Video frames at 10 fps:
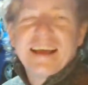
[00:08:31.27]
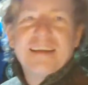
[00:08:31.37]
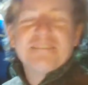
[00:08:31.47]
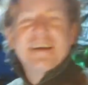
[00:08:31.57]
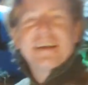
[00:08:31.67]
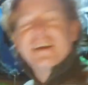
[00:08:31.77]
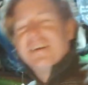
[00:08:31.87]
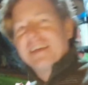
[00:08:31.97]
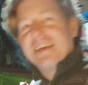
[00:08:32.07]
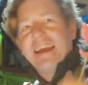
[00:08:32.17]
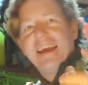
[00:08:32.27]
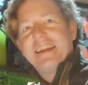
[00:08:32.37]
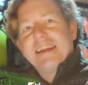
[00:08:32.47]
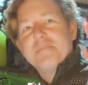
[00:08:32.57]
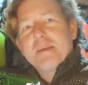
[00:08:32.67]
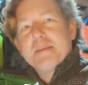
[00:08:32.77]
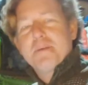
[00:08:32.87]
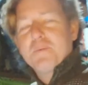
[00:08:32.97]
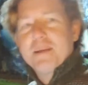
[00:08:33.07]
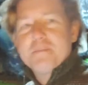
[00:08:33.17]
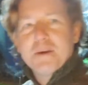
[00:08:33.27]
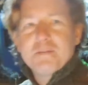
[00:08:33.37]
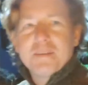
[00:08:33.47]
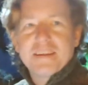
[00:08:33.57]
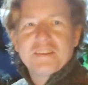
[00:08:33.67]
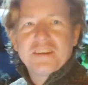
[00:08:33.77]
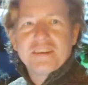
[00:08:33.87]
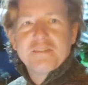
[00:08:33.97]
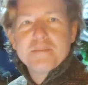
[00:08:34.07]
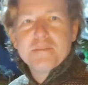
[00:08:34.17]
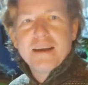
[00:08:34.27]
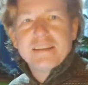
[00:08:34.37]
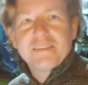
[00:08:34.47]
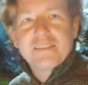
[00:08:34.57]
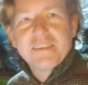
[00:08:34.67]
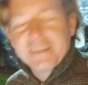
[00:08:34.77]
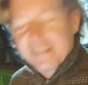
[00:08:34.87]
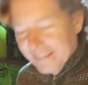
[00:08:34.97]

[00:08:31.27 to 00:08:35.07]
I'm like, oh, in Canada, people weep over this shit for months.